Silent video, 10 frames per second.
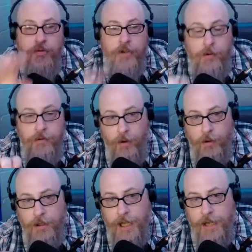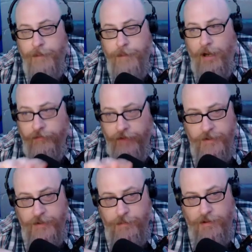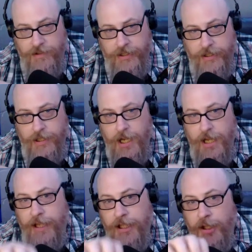don't know a lot about, famous person that